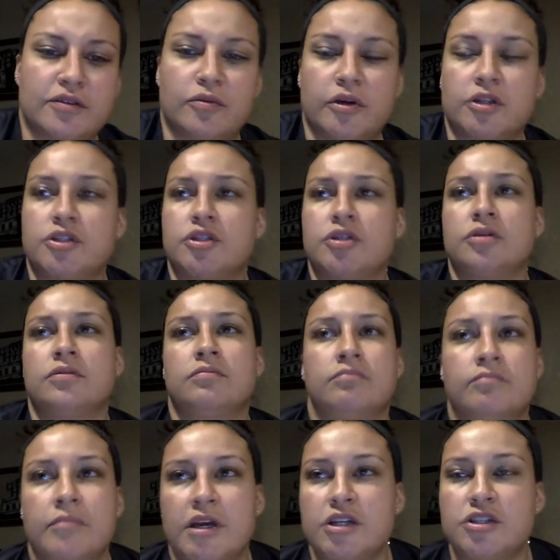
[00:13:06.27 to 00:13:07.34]
which
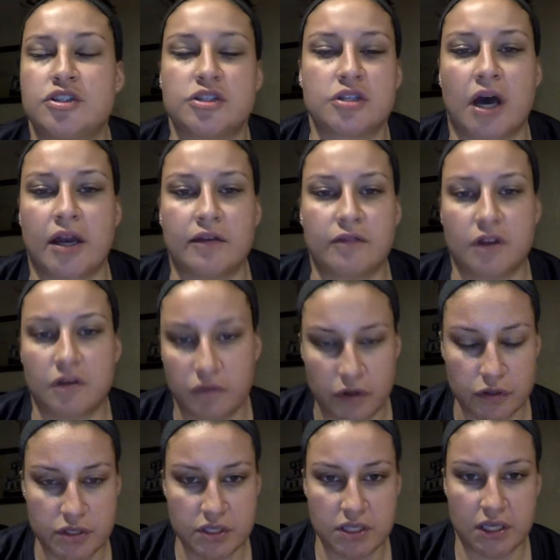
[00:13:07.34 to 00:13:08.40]
it just kind of
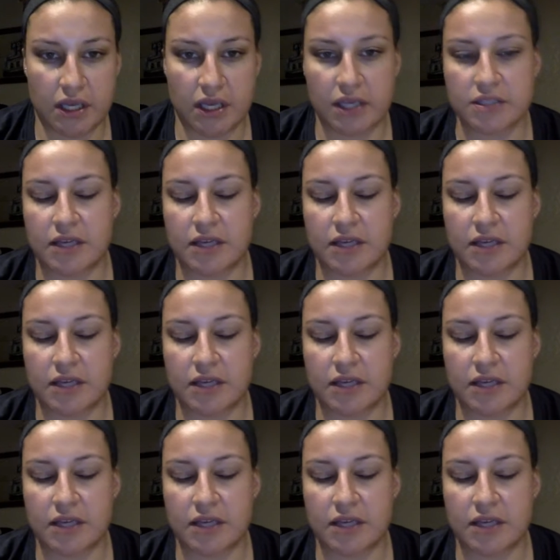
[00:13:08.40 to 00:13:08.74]
confuses the kids.